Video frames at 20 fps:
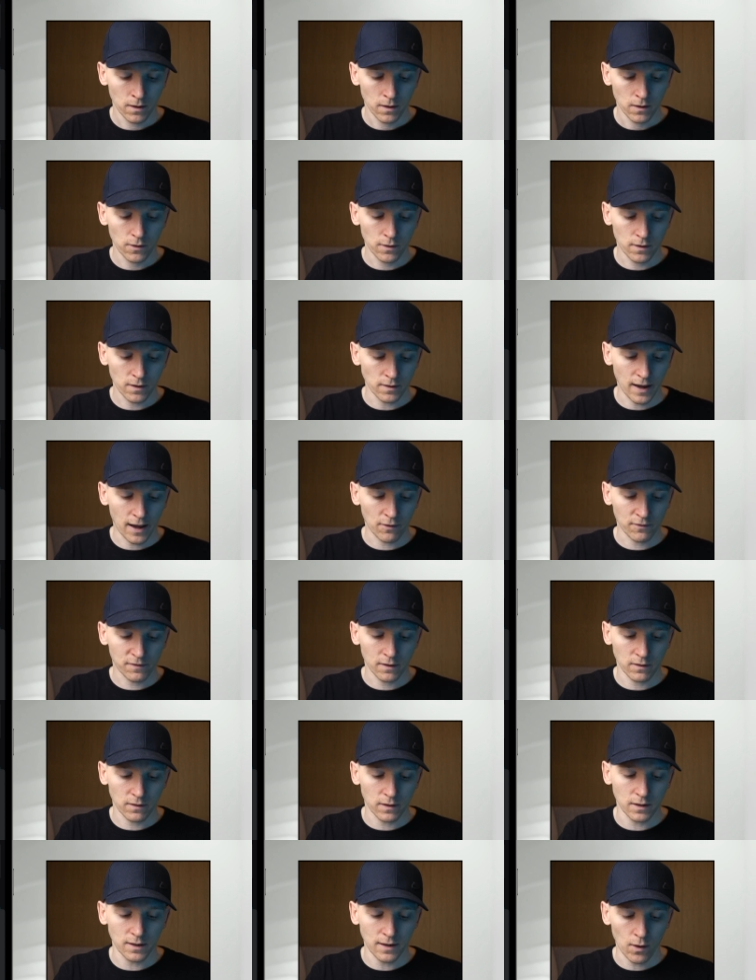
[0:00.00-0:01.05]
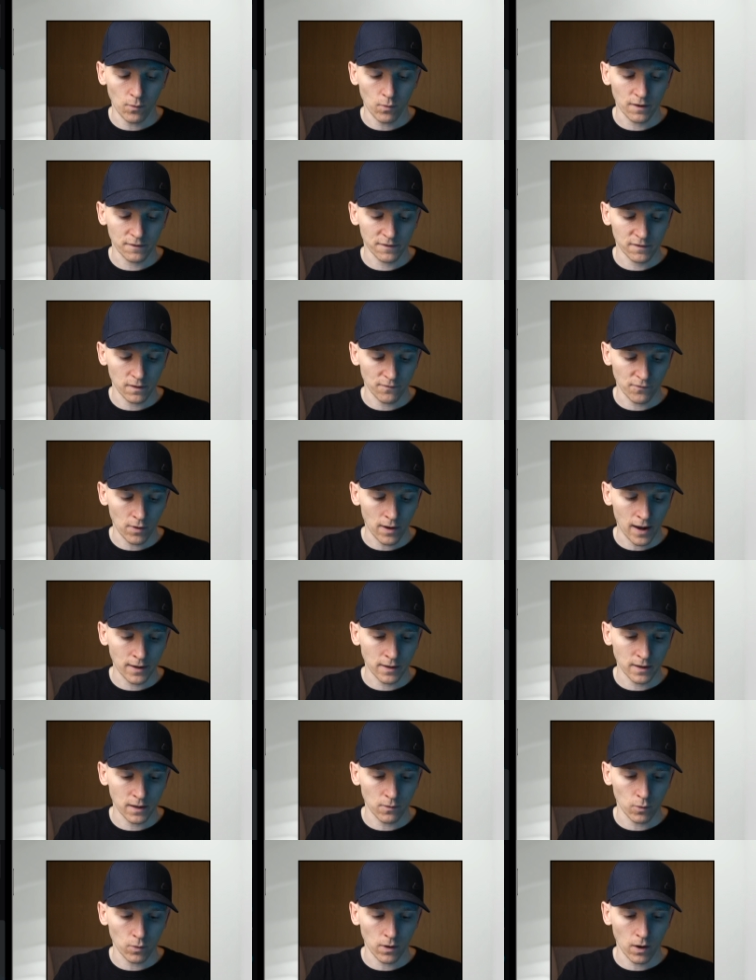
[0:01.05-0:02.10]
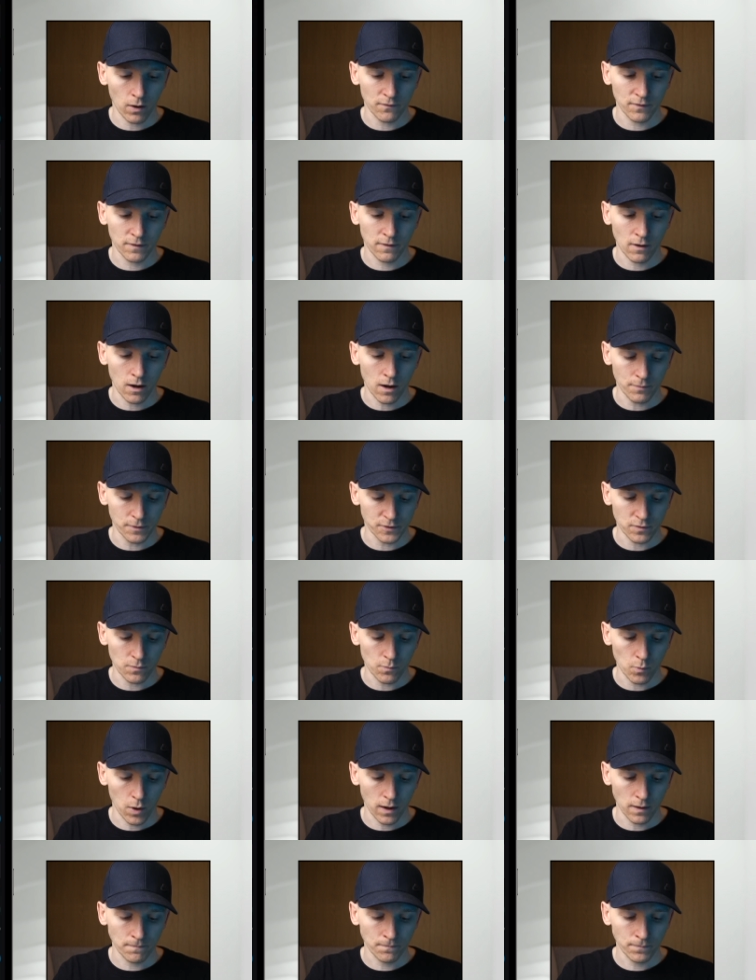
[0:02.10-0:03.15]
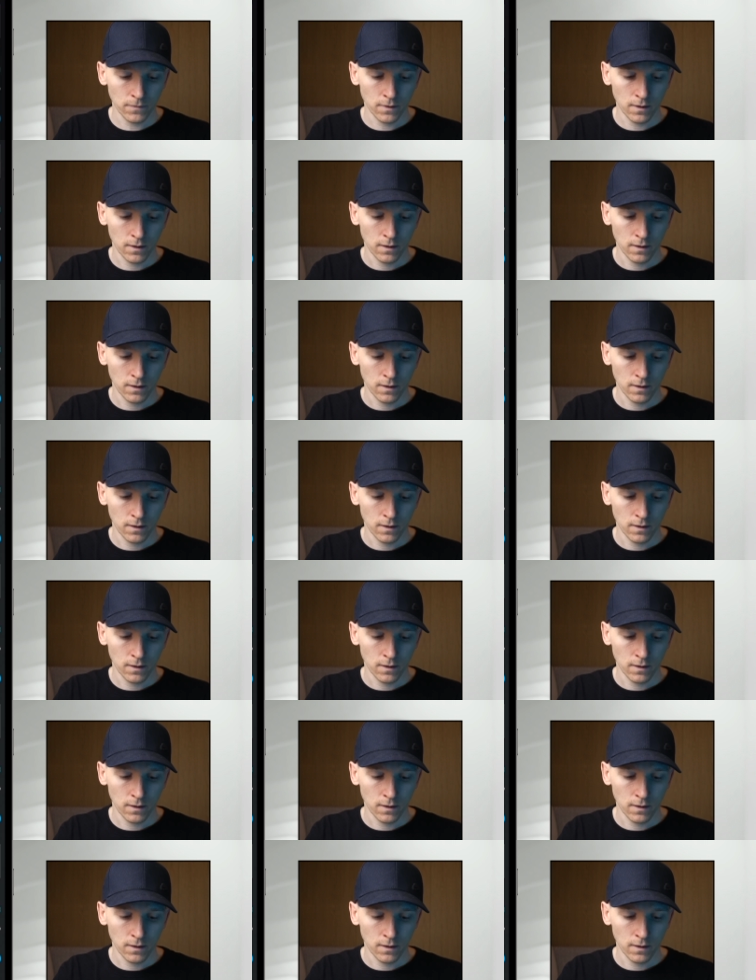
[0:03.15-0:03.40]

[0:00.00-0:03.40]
You can now see the networks that I've got added, or go over to Arbitrum one